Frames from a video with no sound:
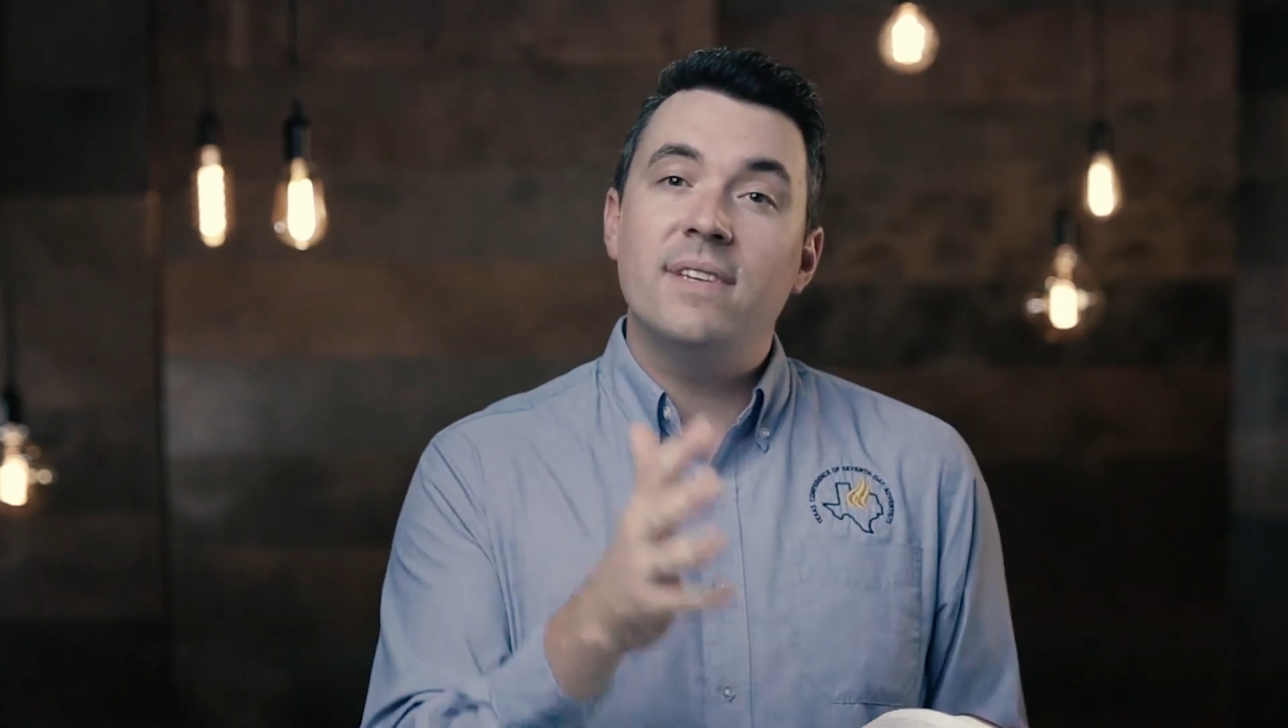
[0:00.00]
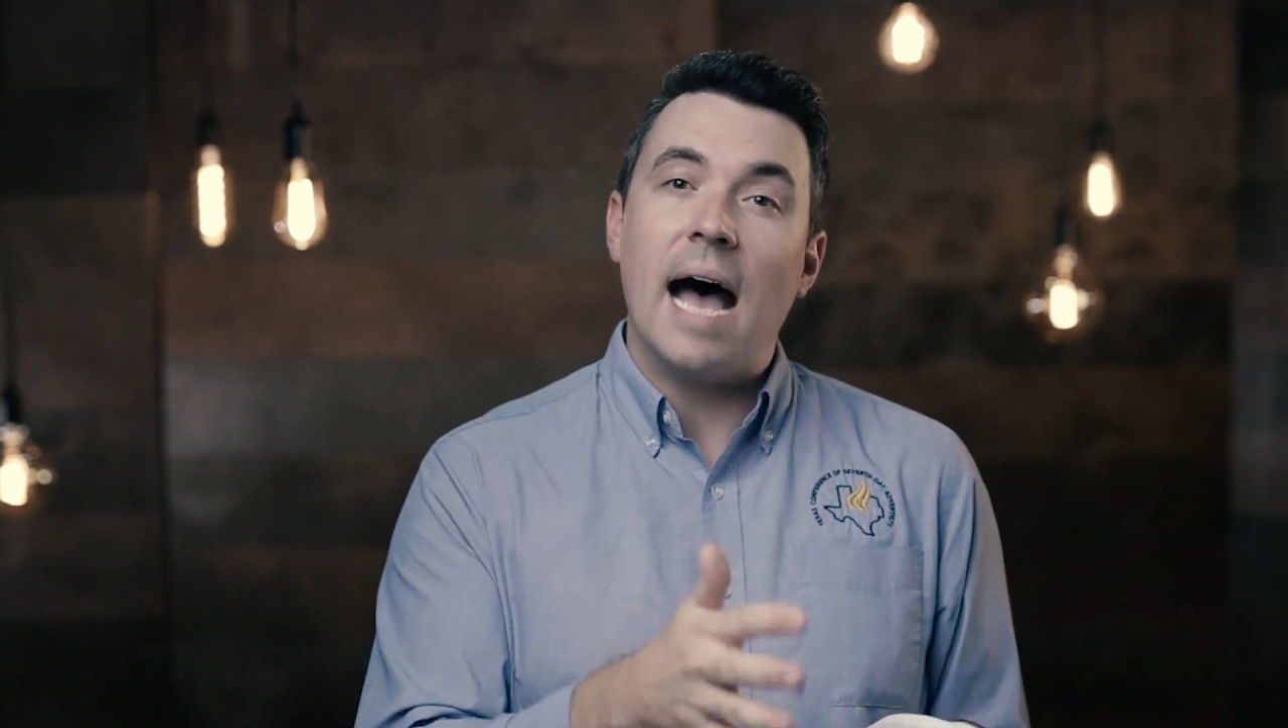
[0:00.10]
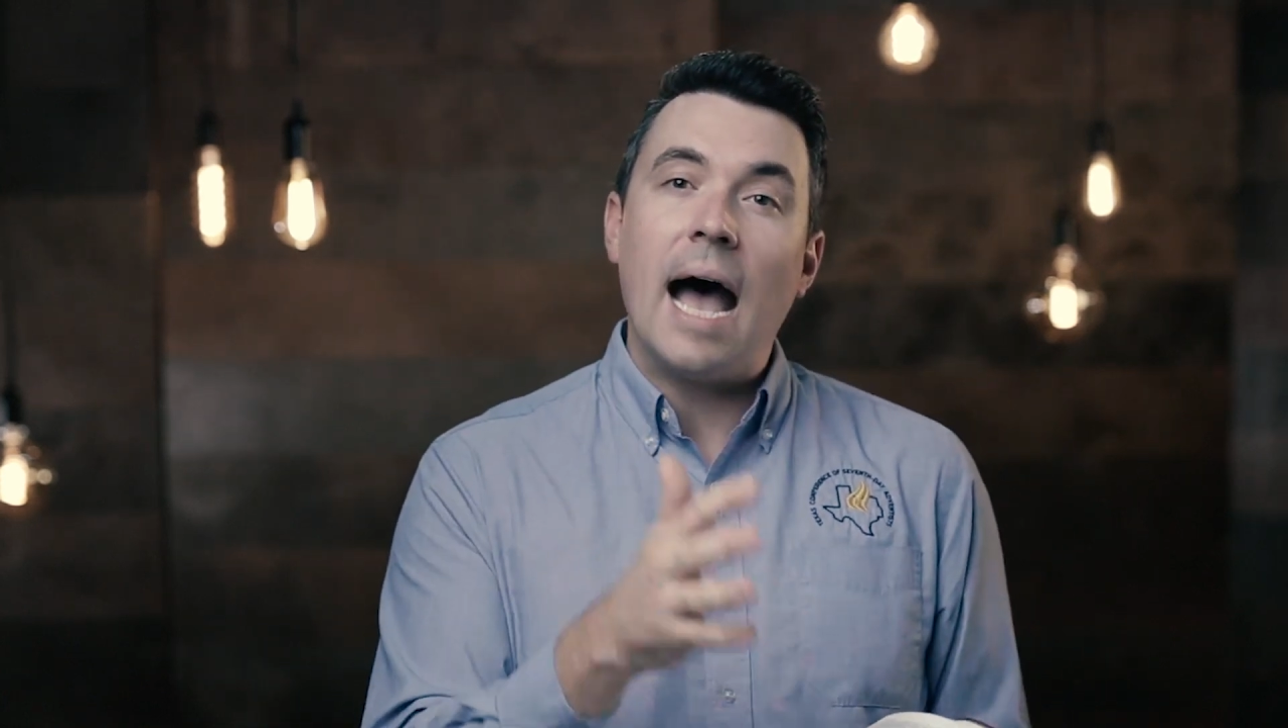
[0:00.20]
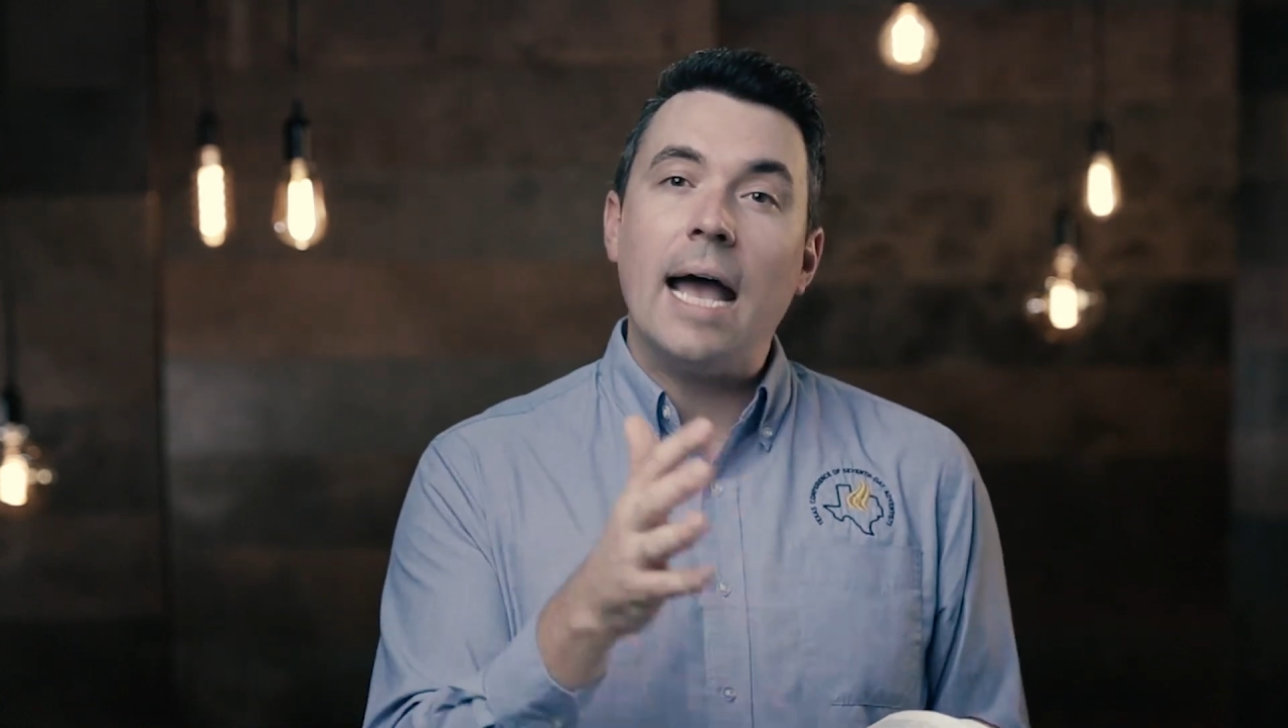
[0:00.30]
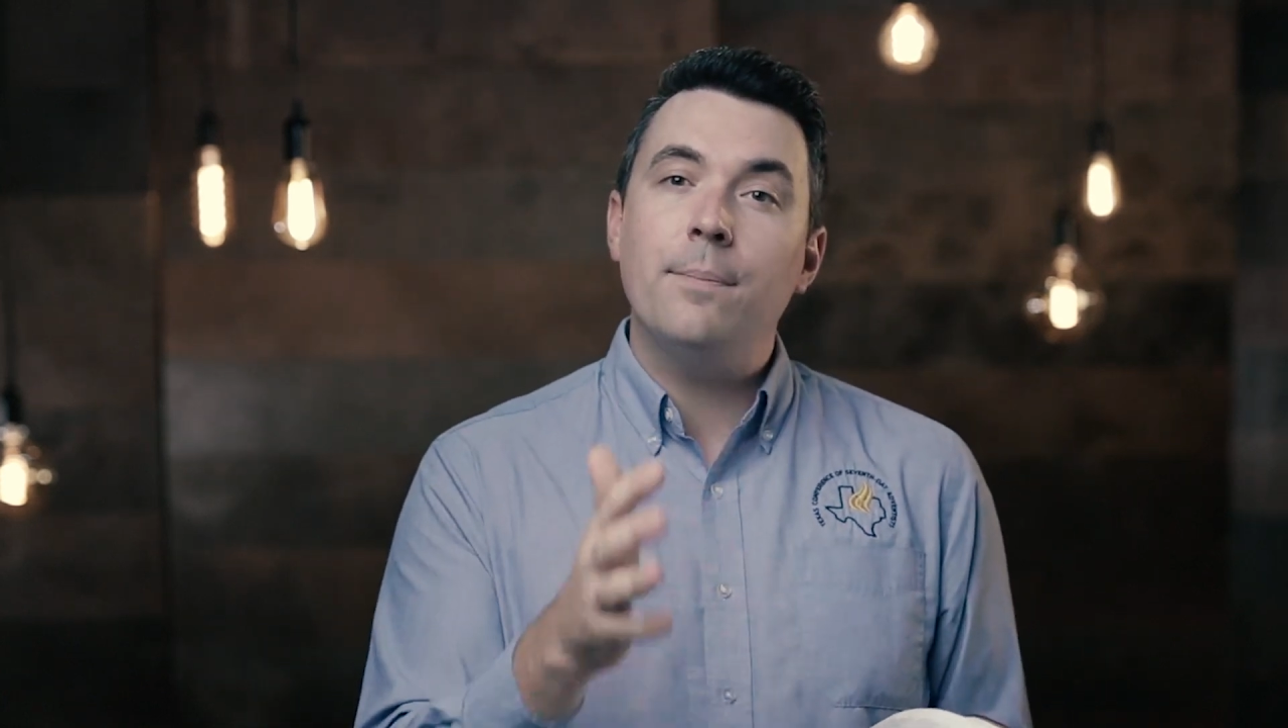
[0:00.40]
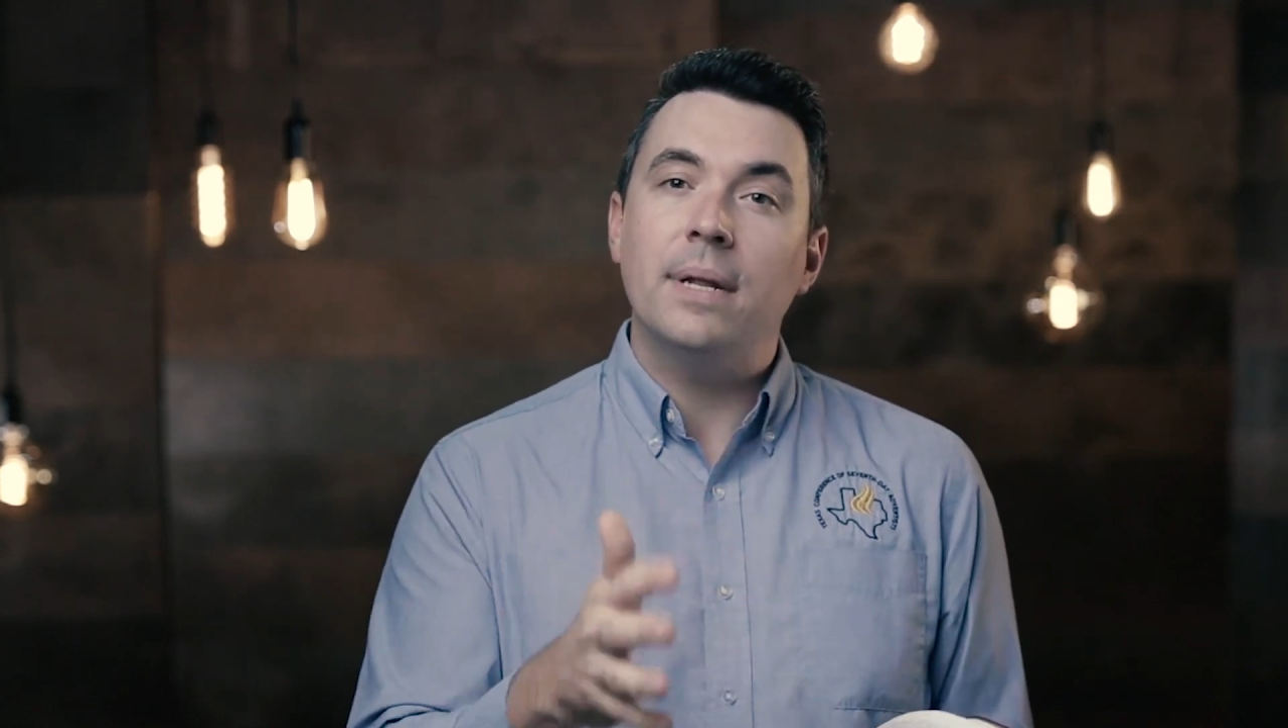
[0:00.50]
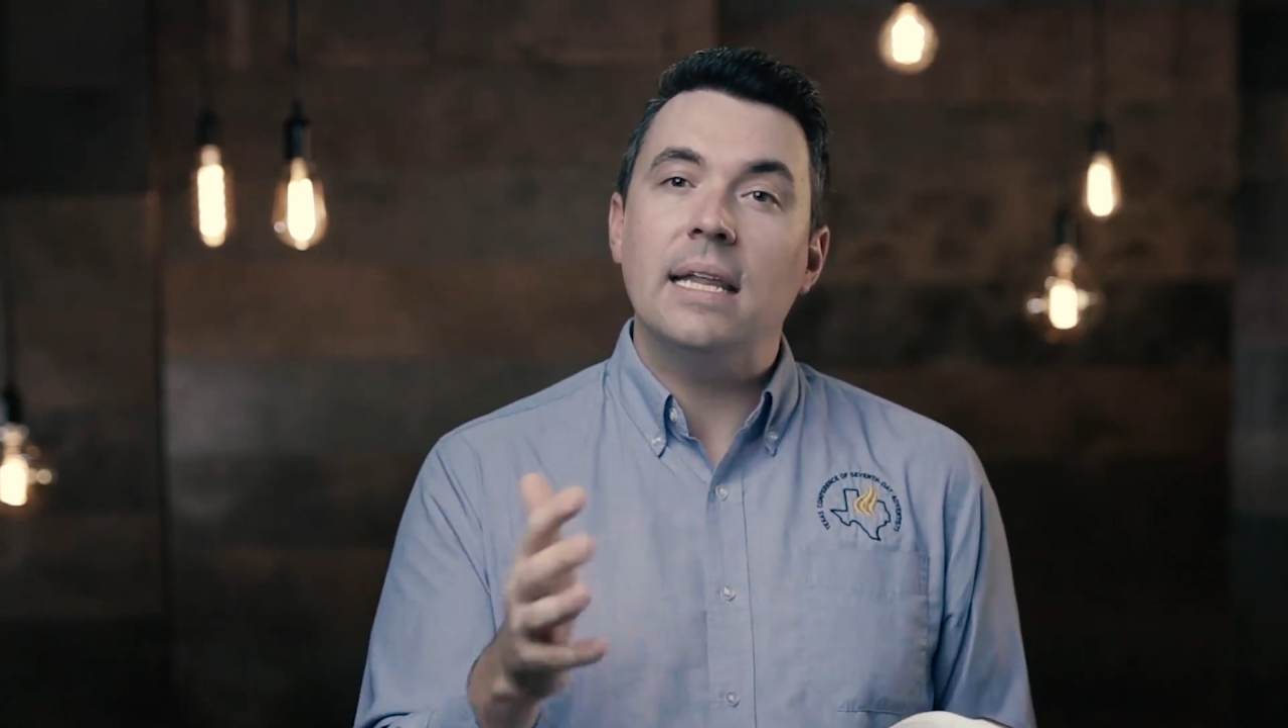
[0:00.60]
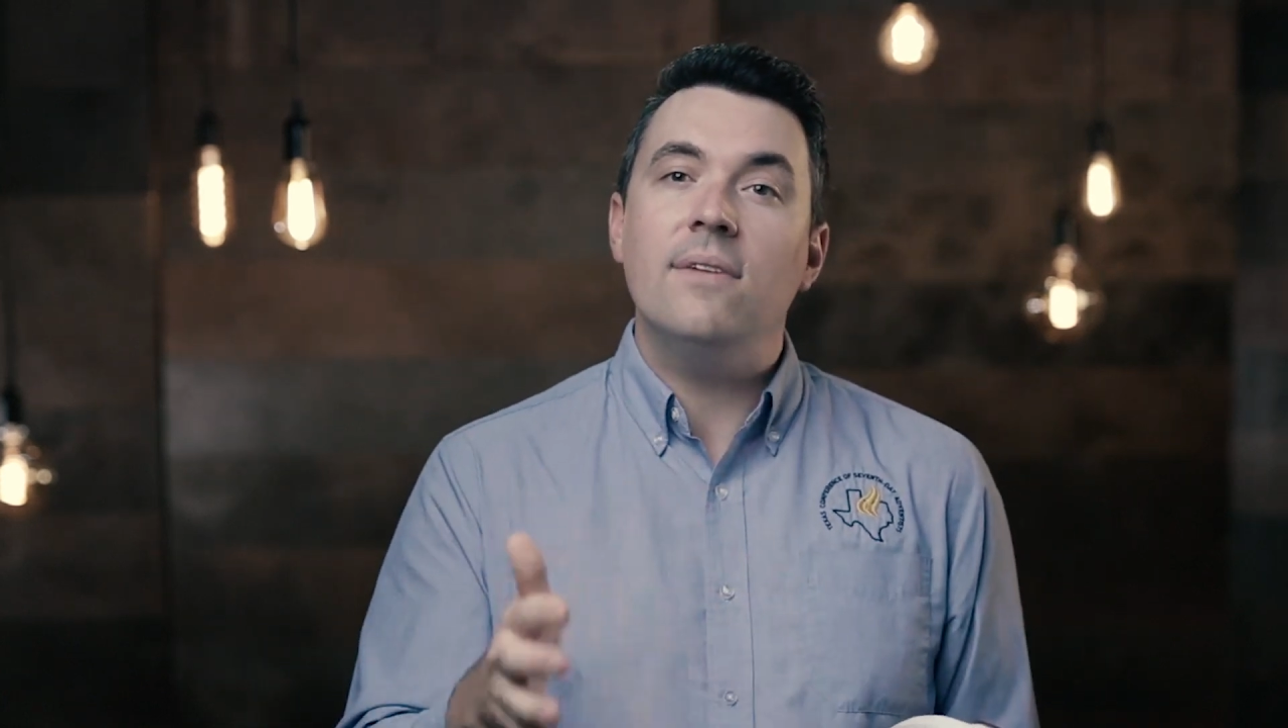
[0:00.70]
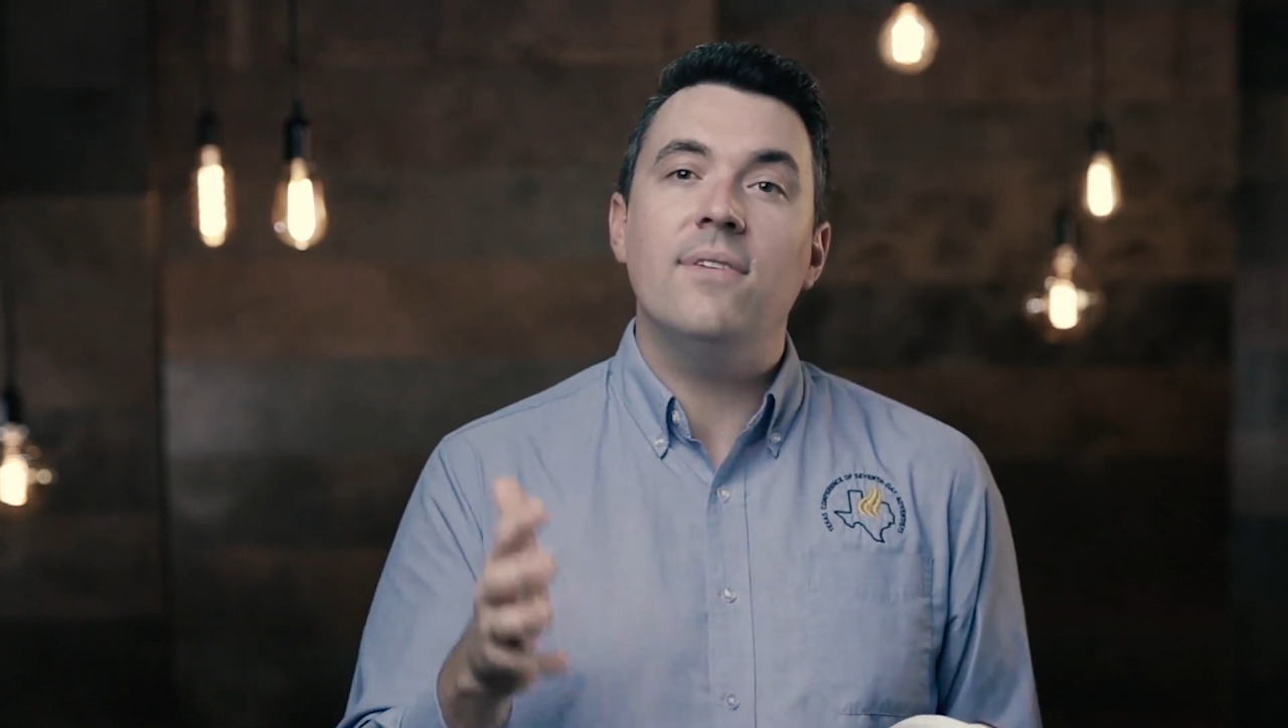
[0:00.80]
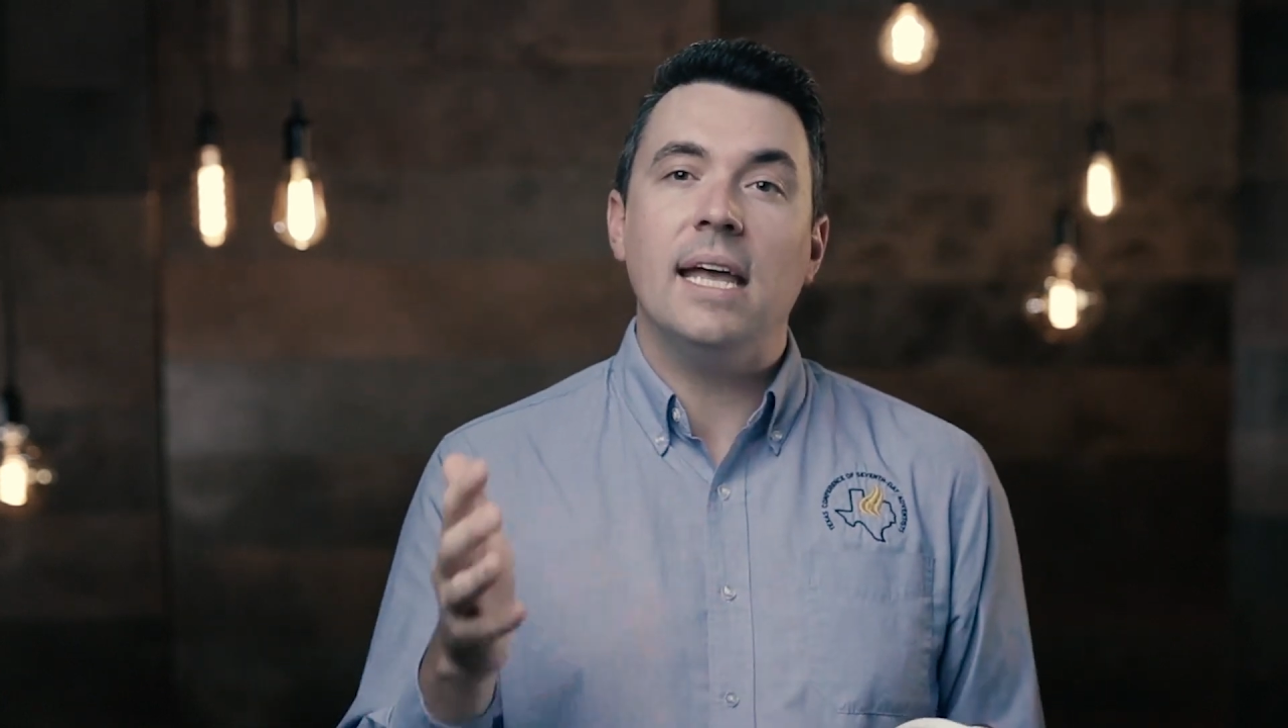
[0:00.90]
died
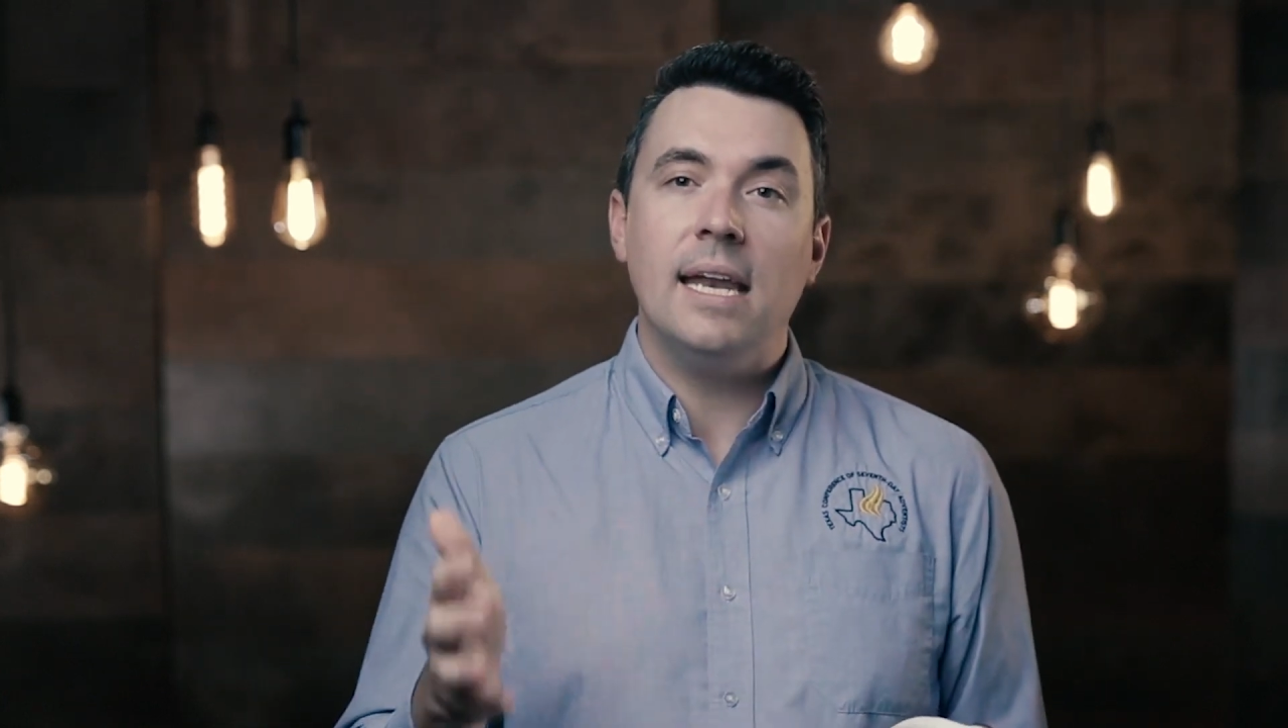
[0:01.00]
believing in